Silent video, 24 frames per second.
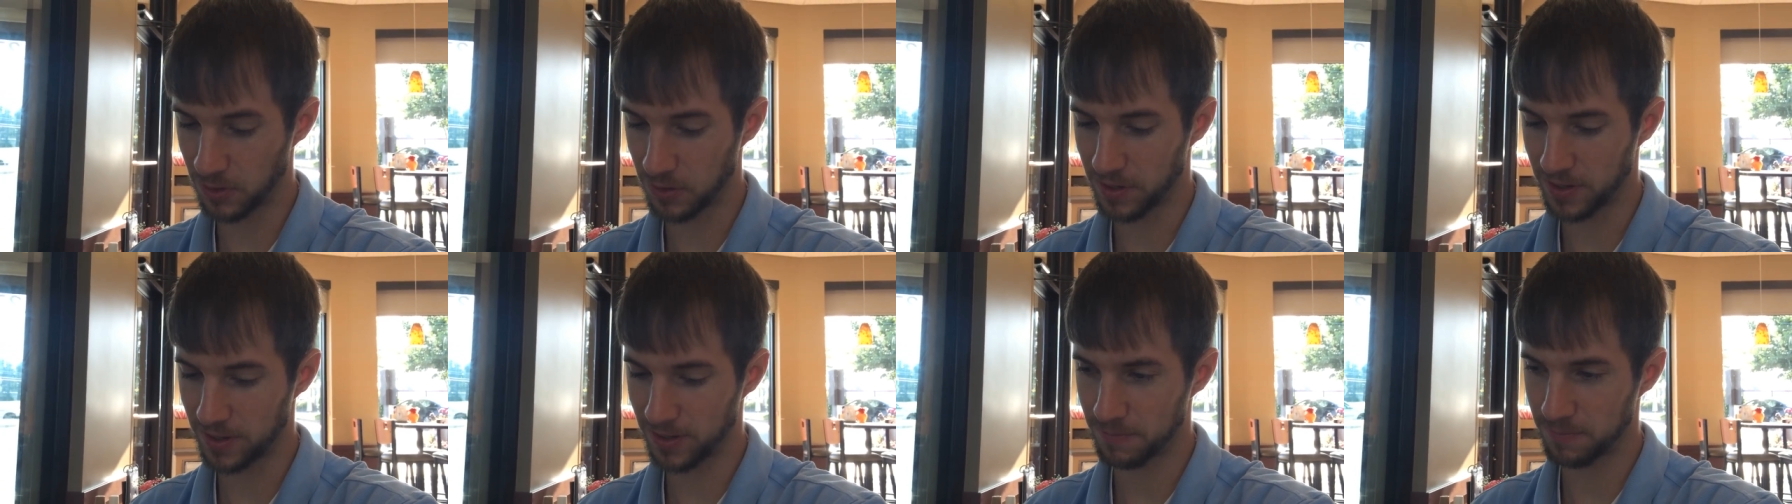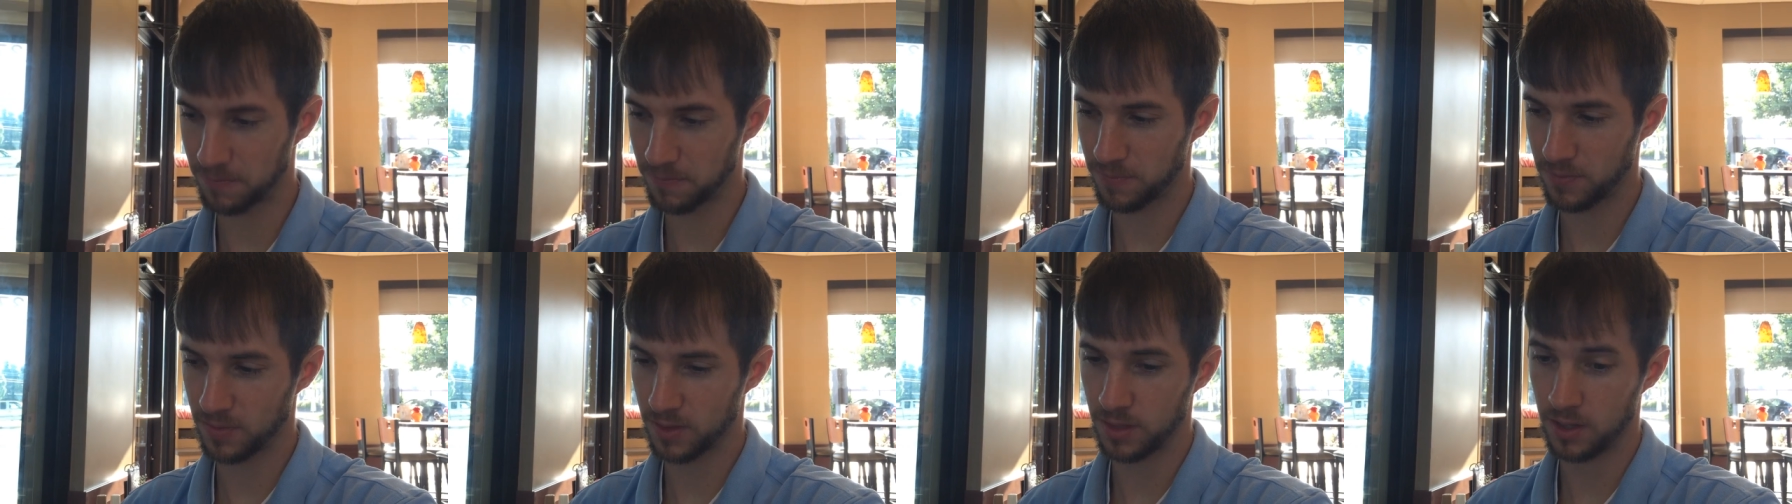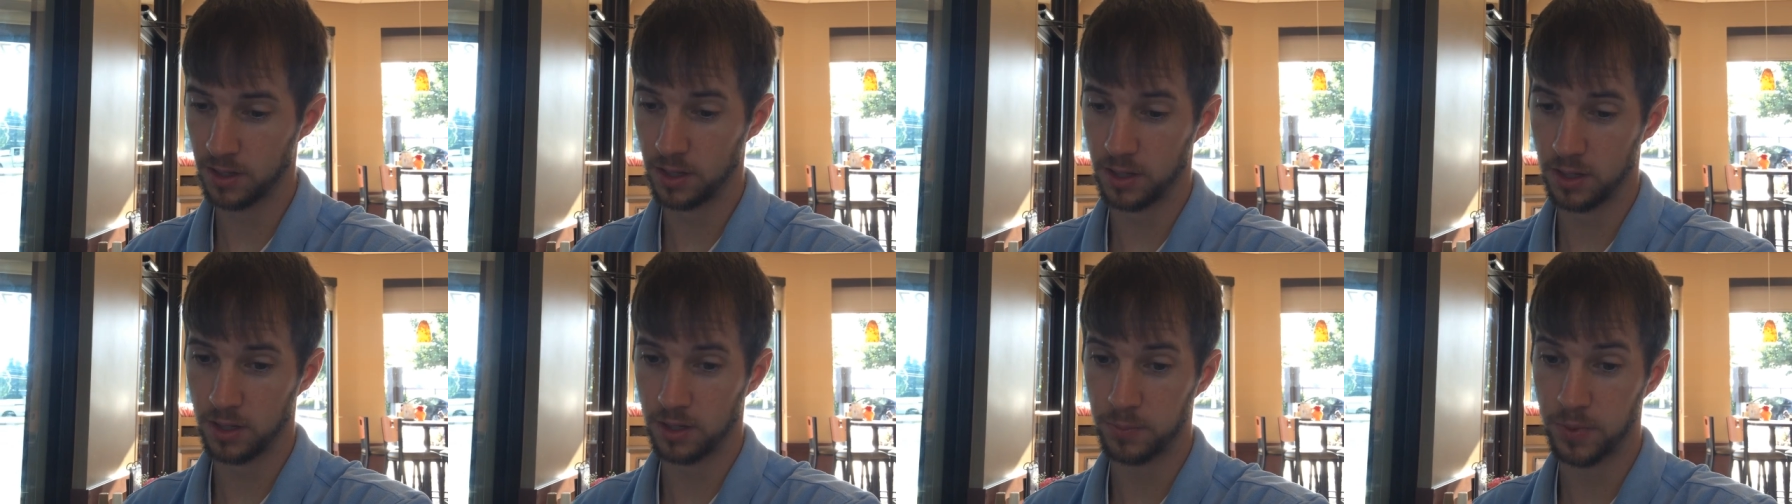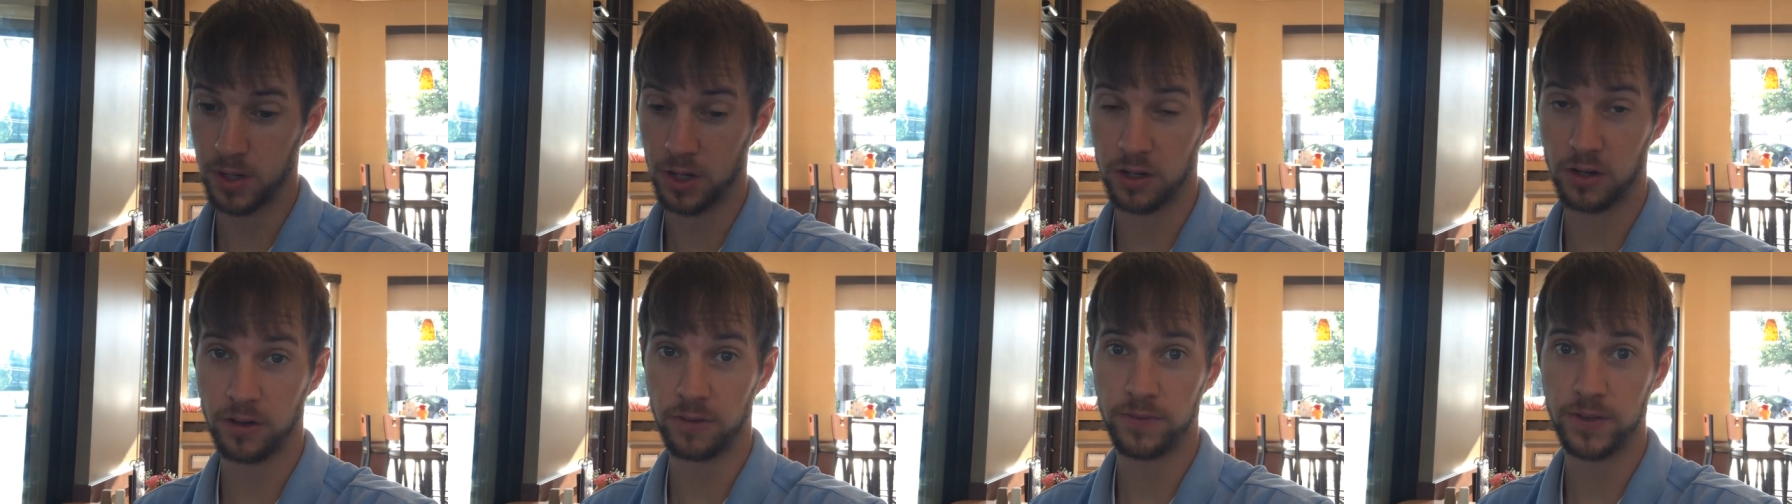Okay.
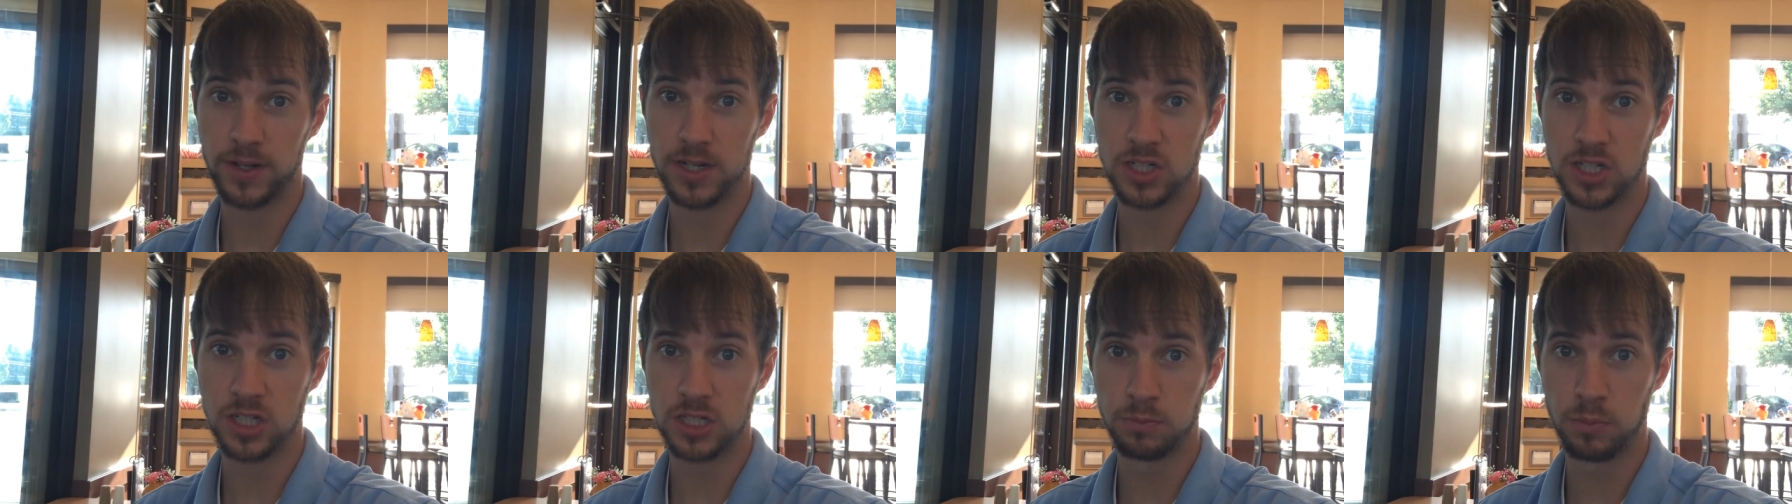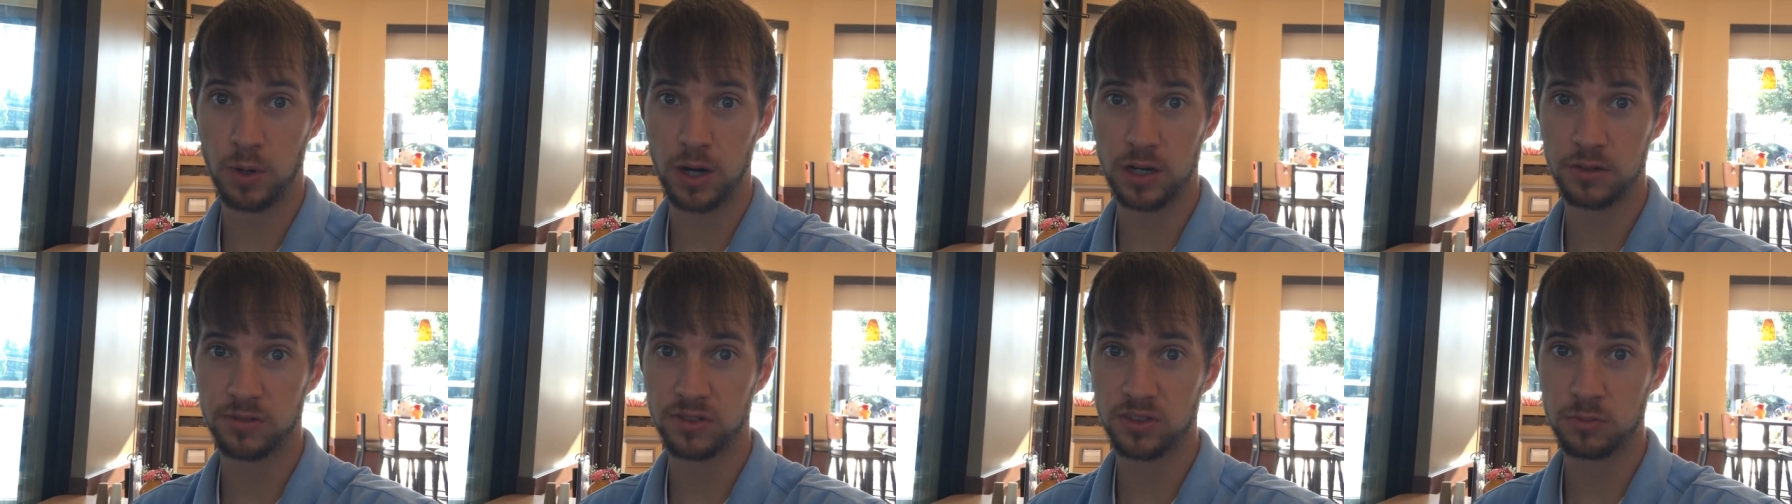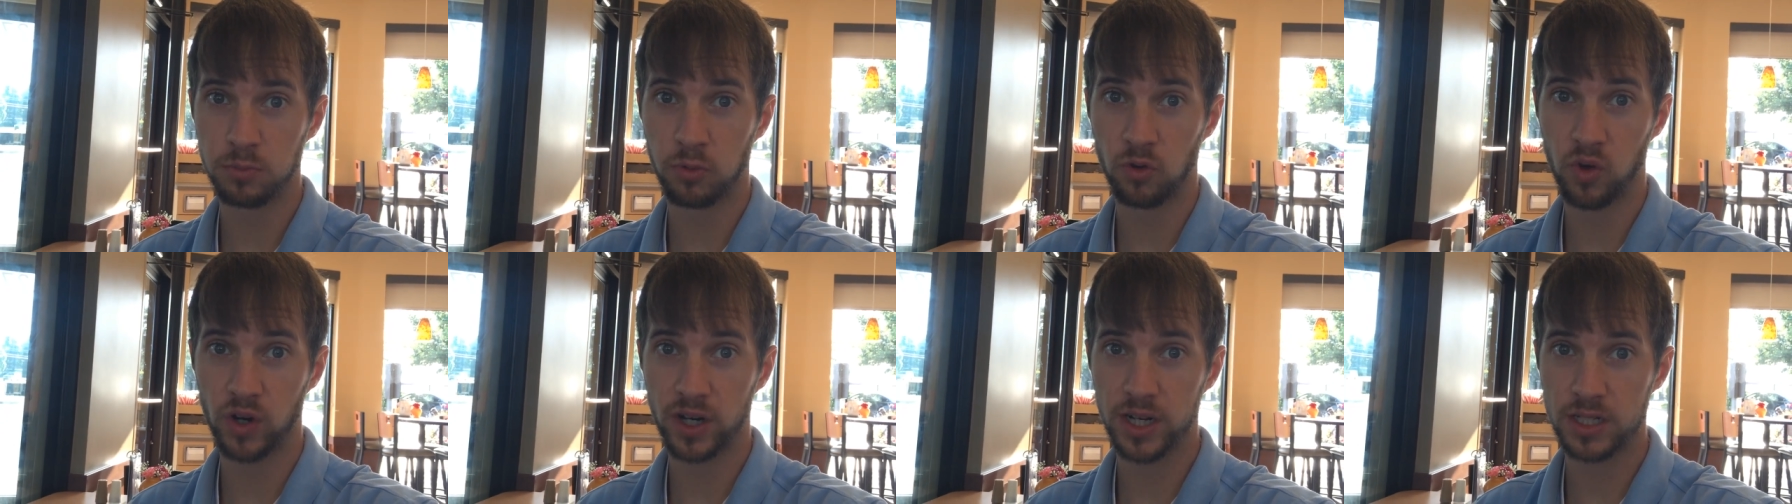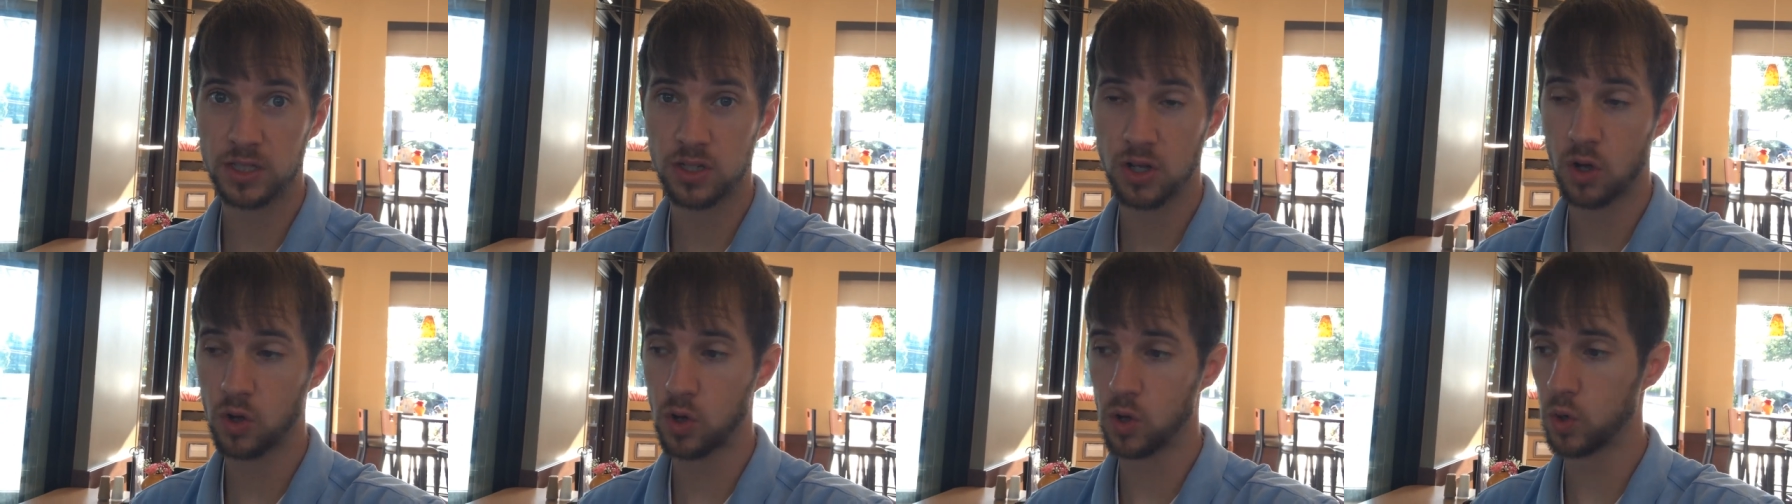But I'm going to finish this breakfast before it
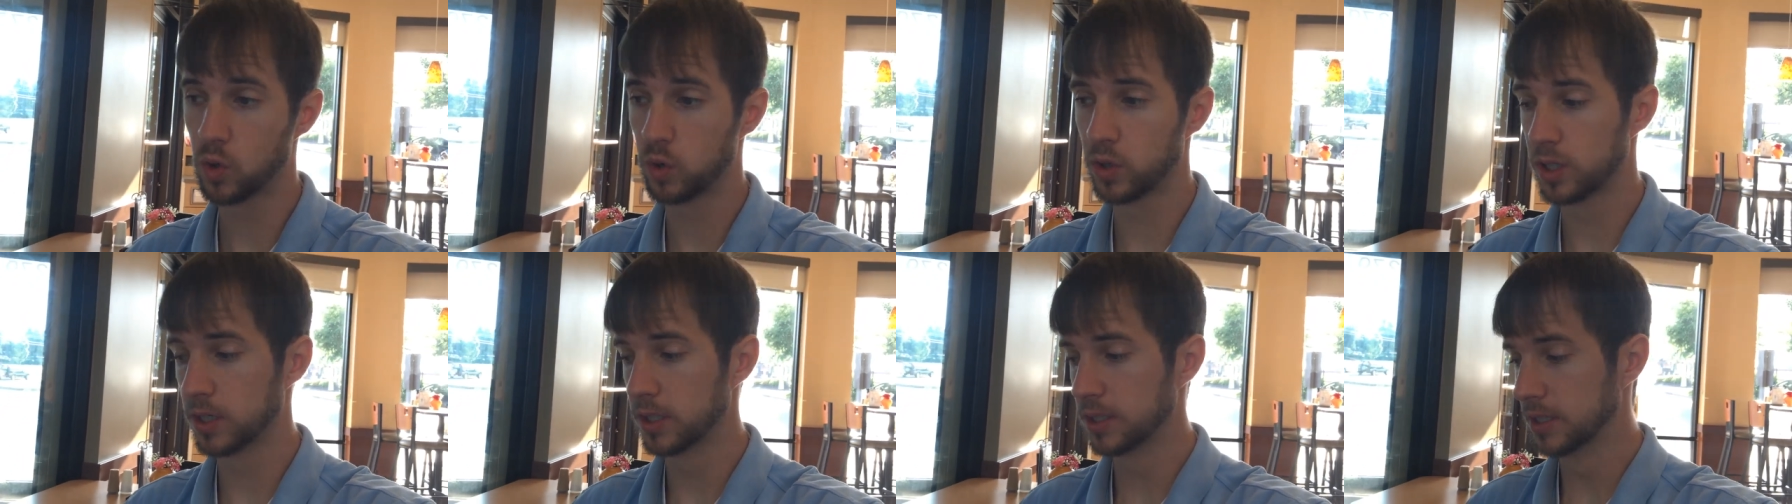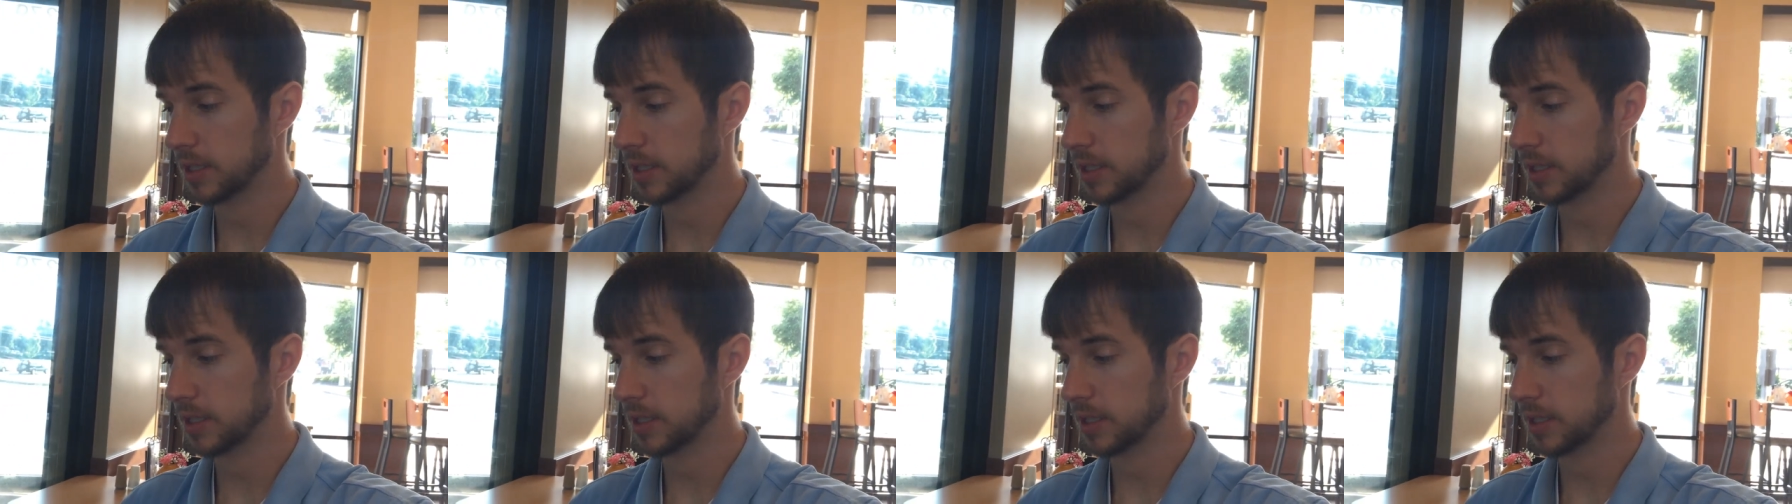gets cold,